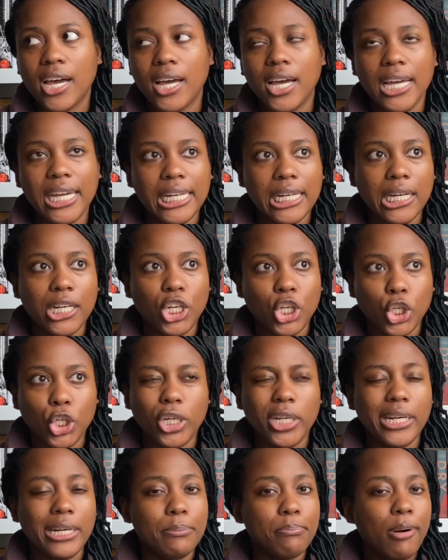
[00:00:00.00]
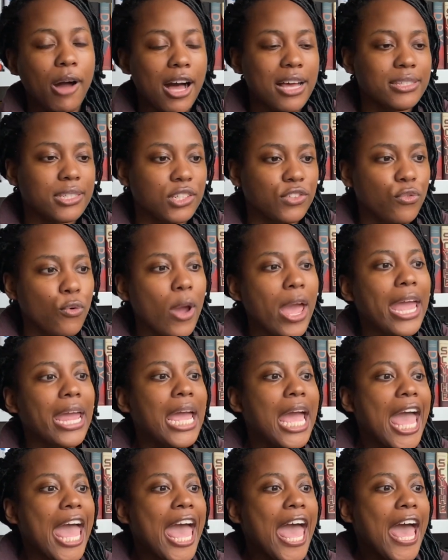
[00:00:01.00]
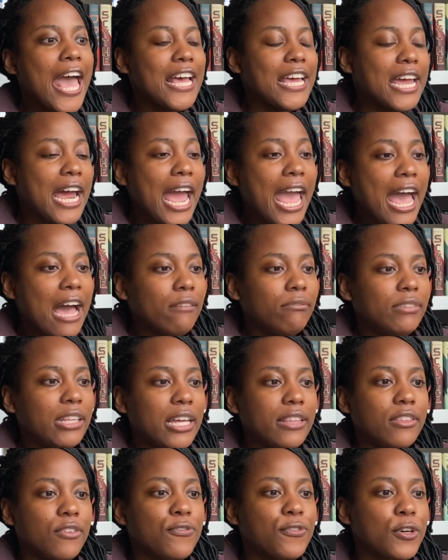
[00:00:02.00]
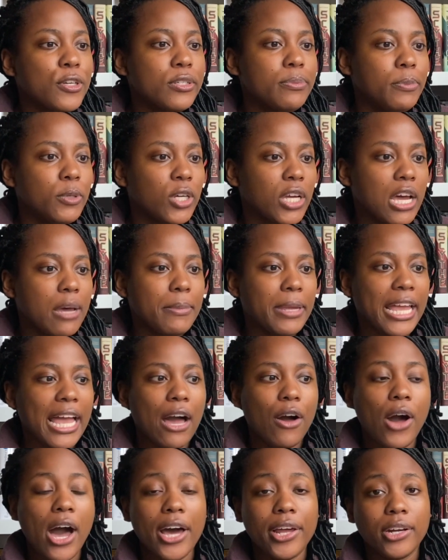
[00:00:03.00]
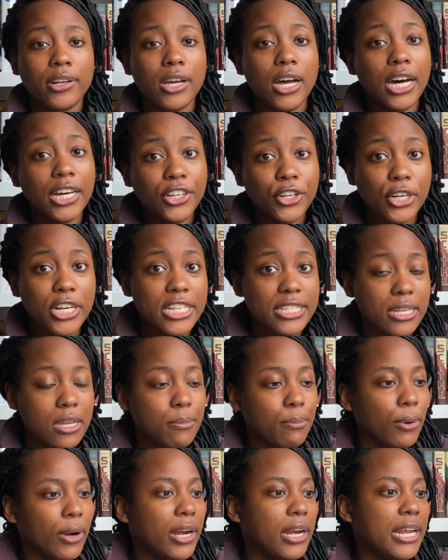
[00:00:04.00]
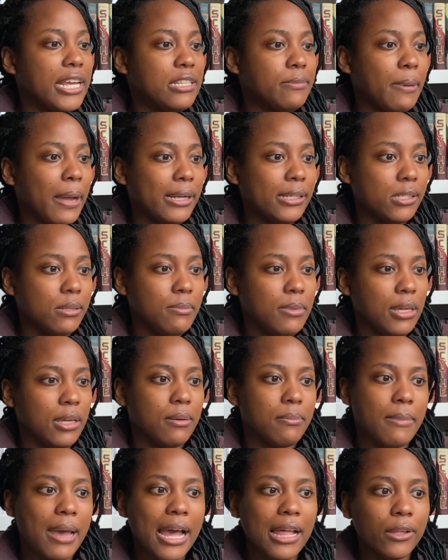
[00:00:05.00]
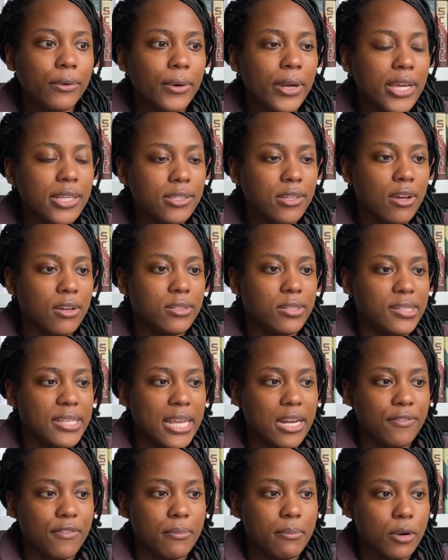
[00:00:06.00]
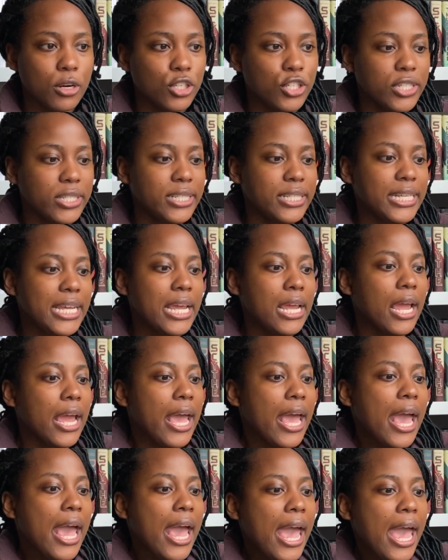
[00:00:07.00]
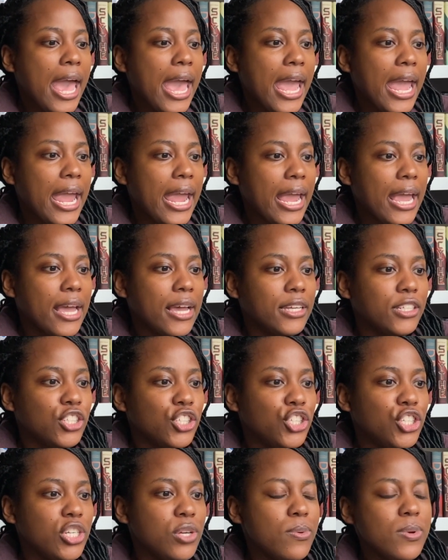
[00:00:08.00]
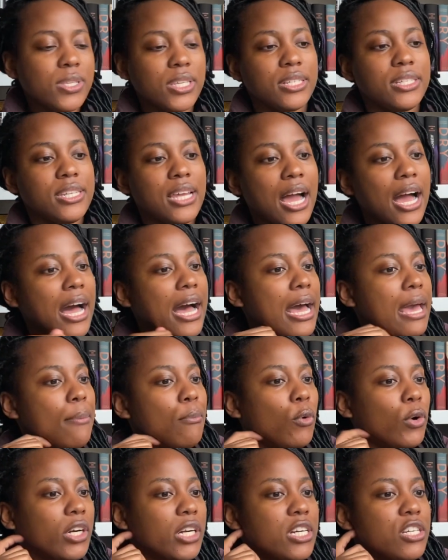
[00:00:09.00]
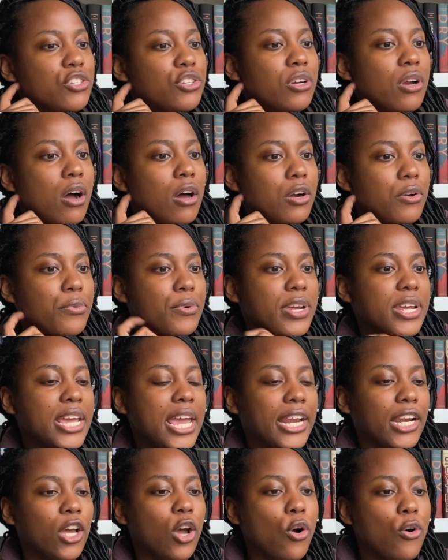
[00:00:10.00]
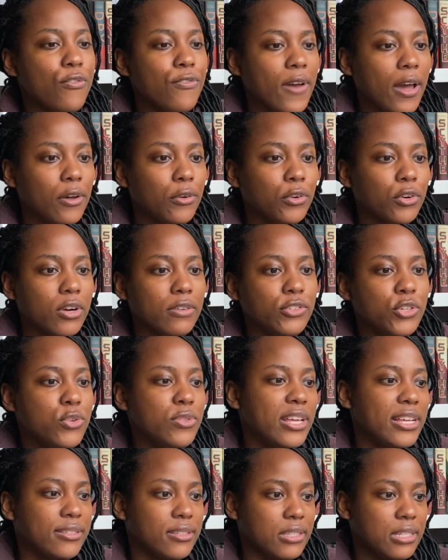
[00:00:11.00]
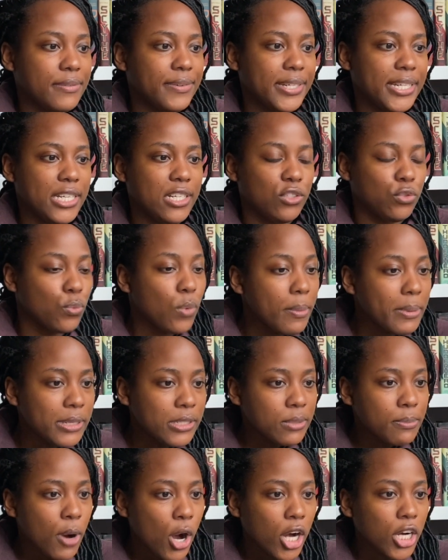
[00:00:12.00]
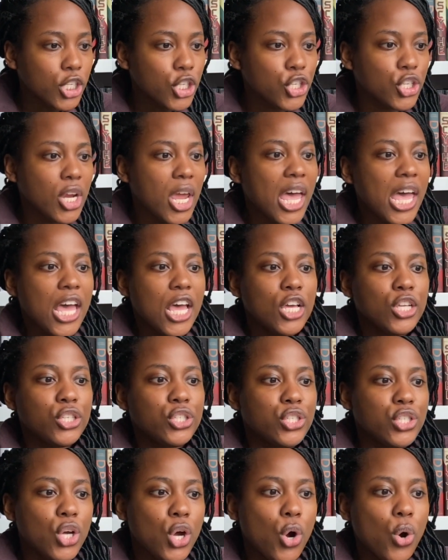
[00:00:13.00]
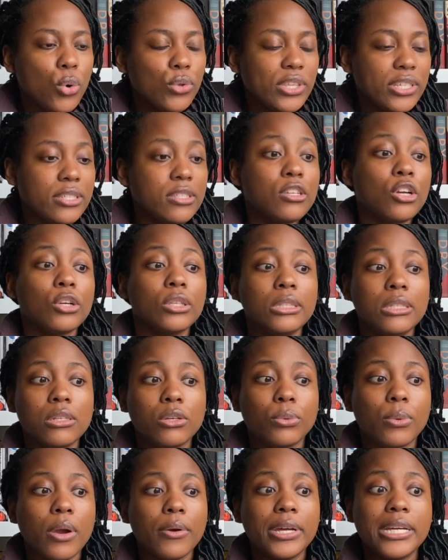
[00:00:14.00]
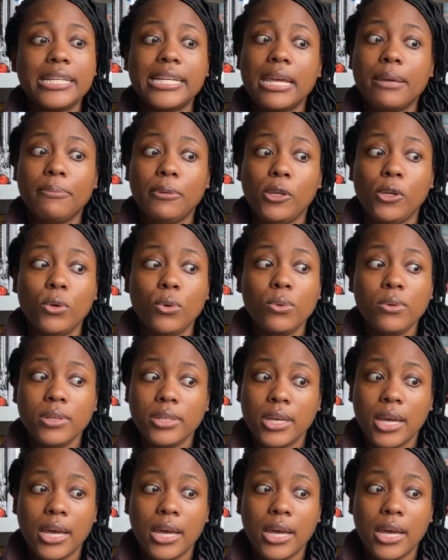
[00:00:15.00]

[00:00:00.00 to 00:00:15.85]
in a good and positive way. I have that the first book coming out under his imprint is by Tamika Mallory. It's called State of Emergency. And she was a Time 100 honoree and co-founder of 2017's Women's March. So this is her literary debut,